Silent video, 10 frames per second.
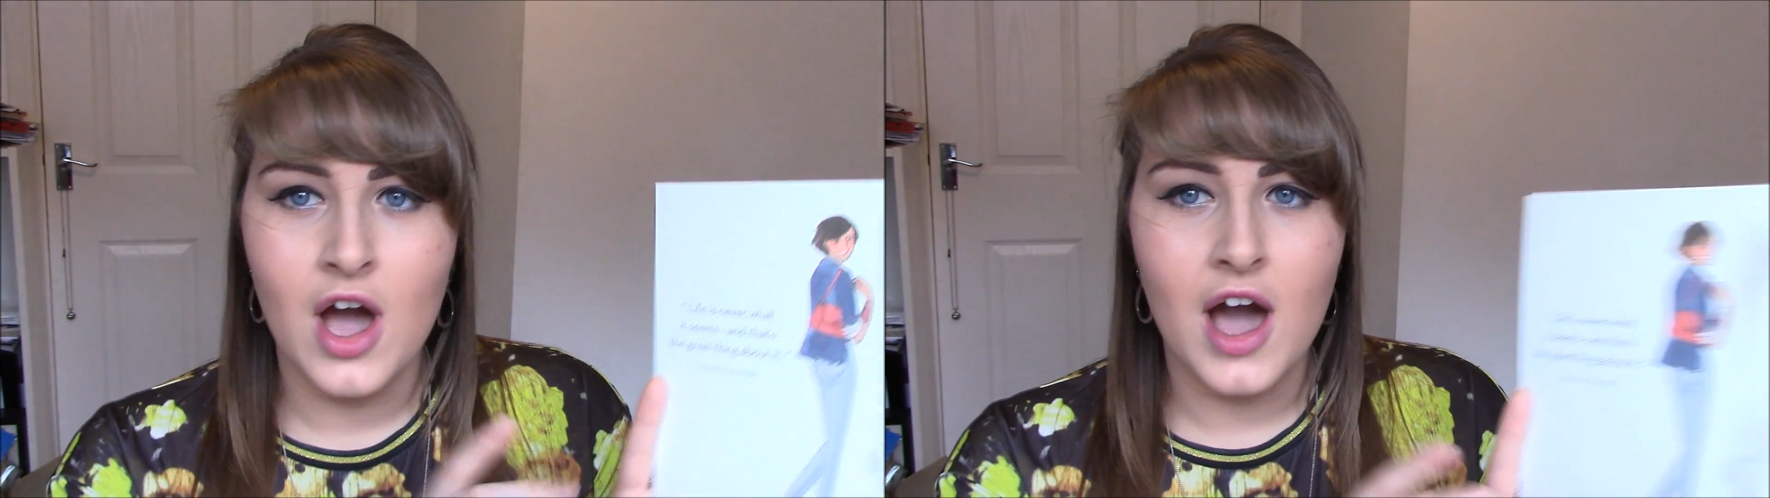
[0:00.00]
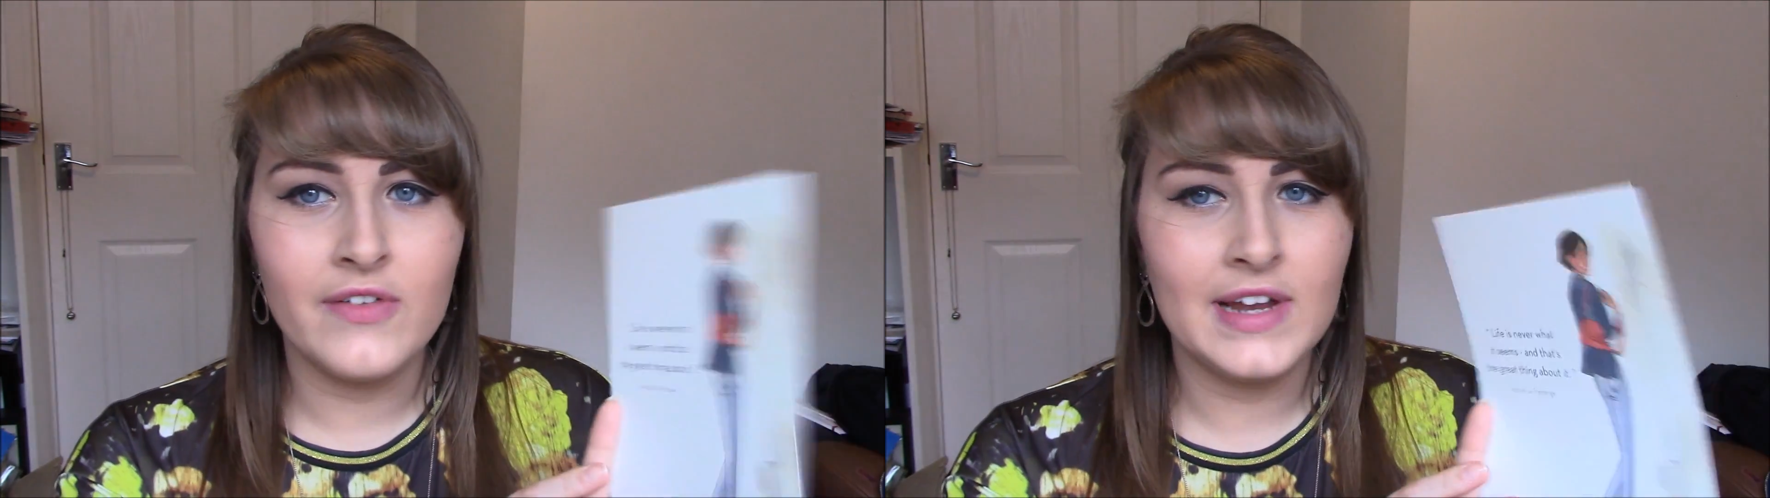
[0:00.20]

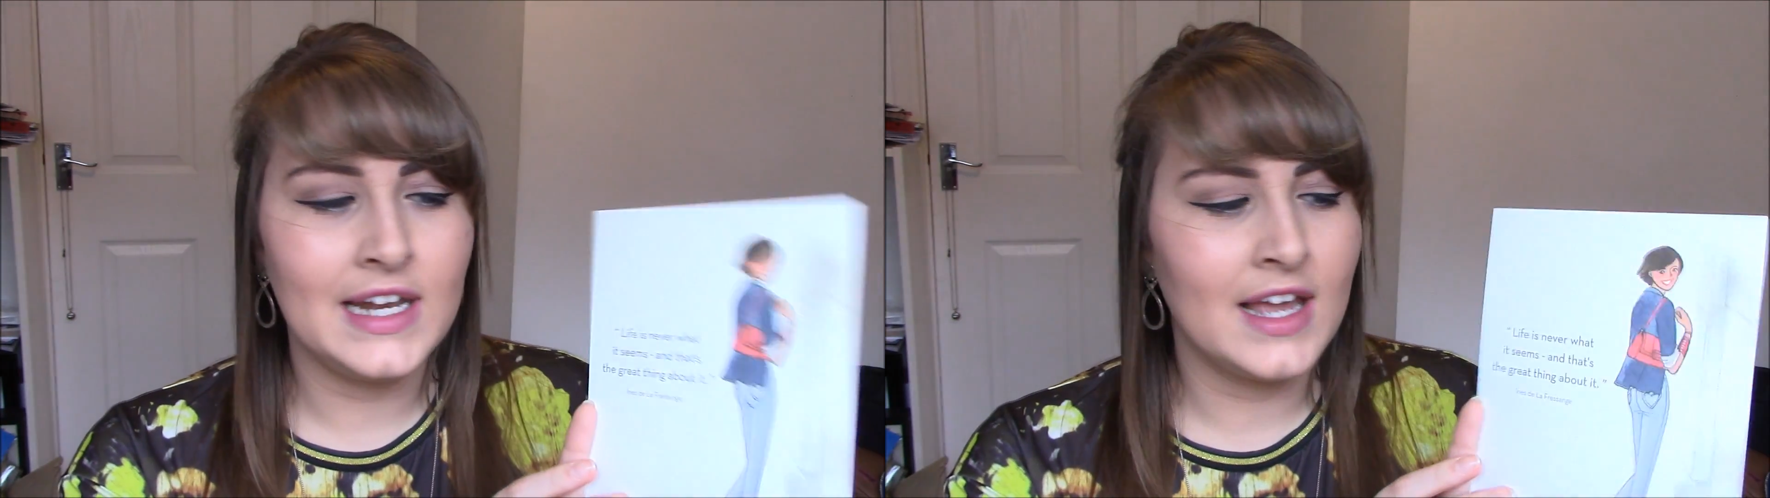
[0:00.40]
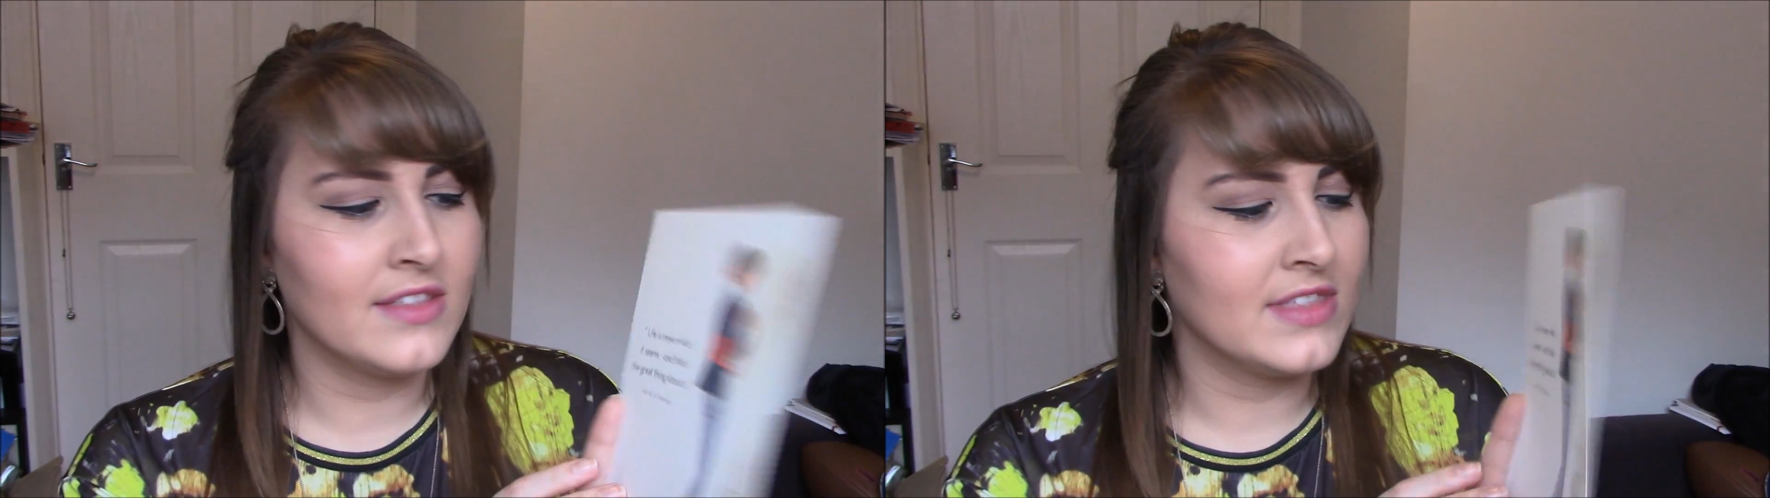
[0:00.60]
I really
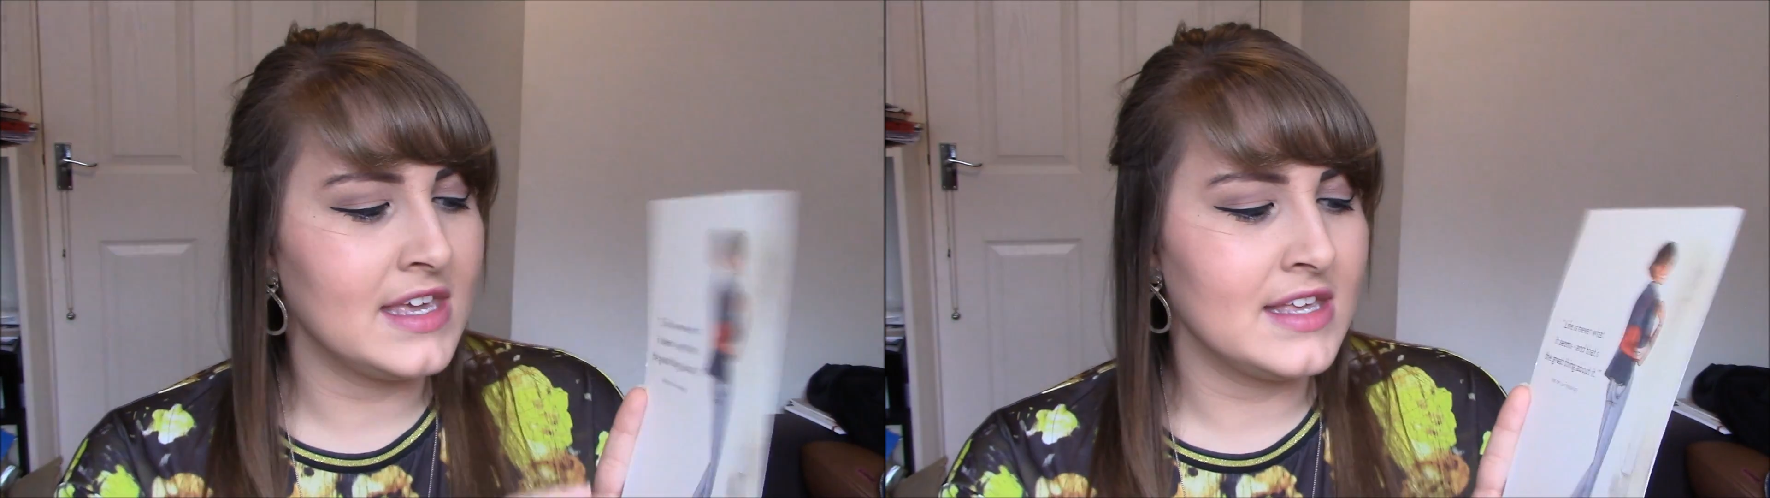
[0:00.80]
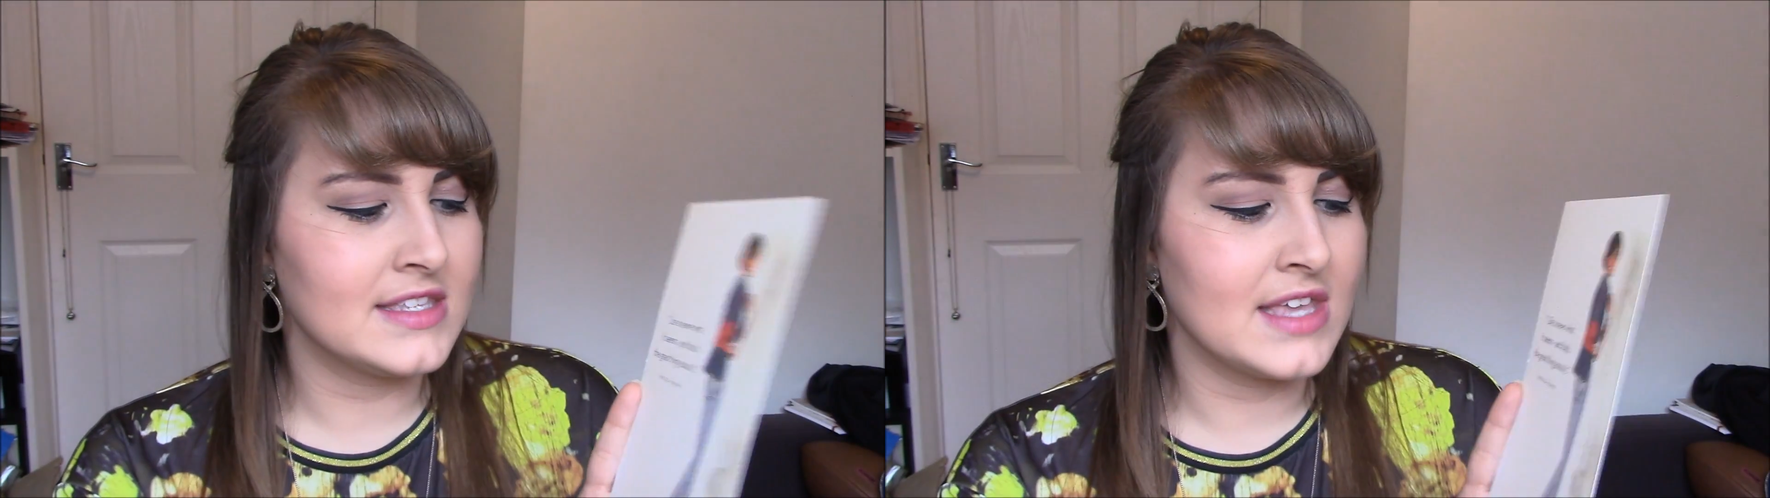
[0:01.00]
like
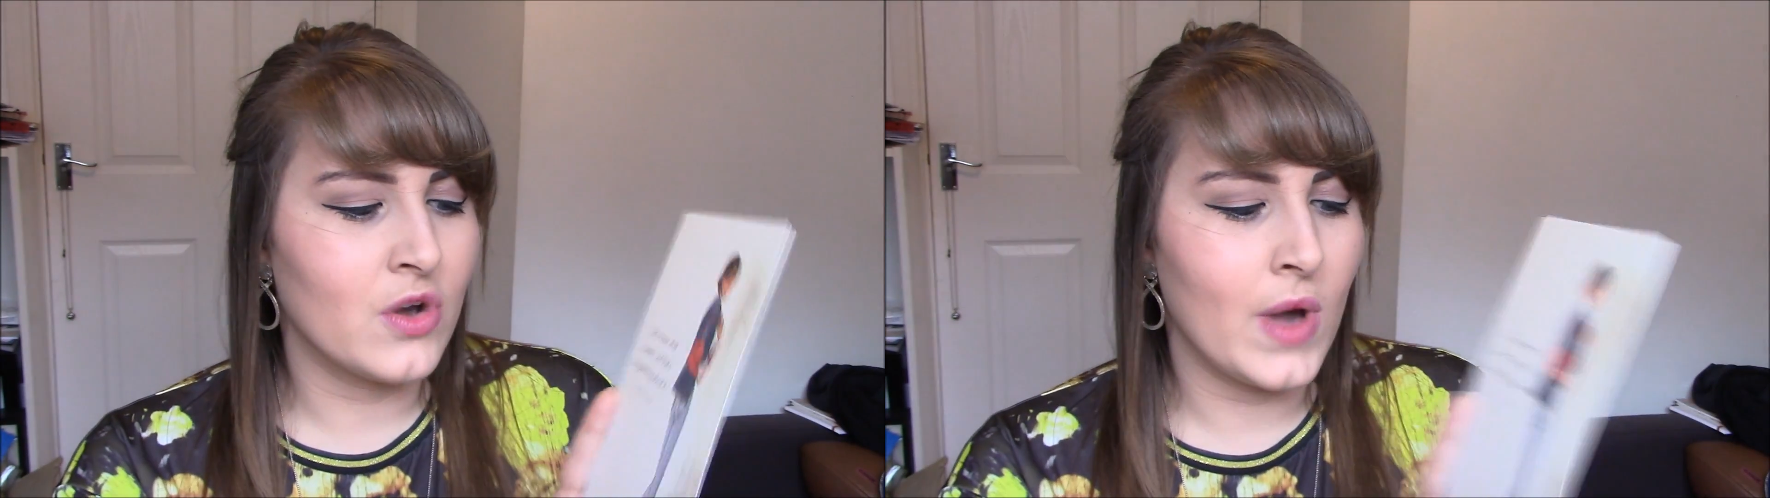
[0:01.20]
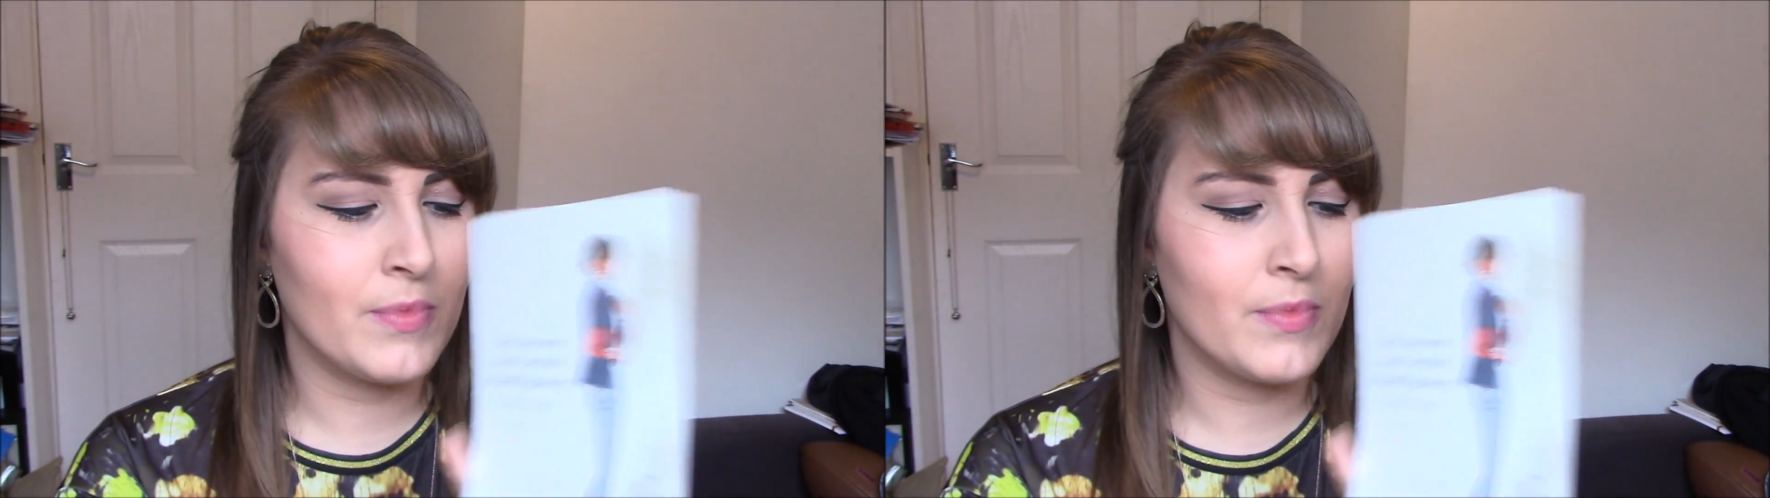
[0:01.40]
these, they're quite